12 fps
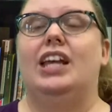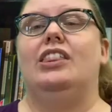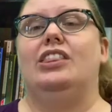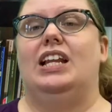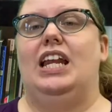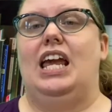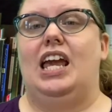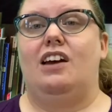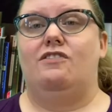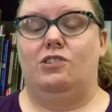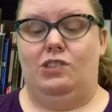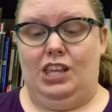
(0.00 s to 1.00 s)
The day
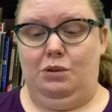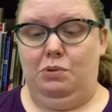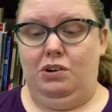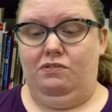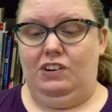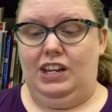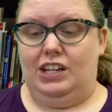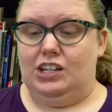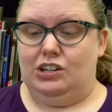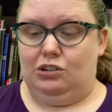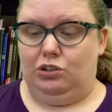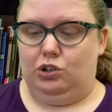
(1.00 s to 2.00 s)
after they moved
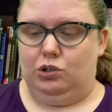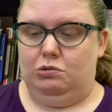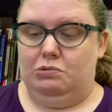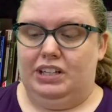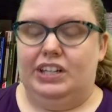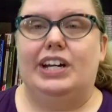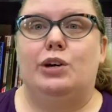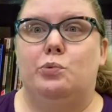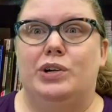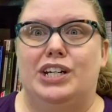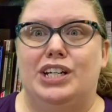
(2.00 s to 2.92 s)
in, Coraline went